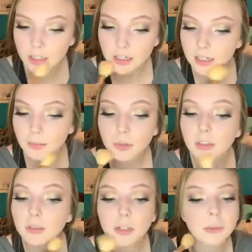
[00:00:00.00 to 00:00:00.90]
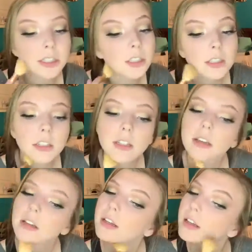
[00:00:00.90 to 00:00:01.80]
And I'll put a little bit on my
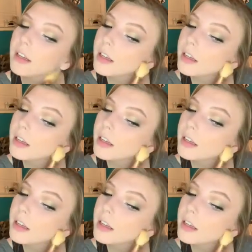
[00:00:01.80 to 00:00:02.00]
chin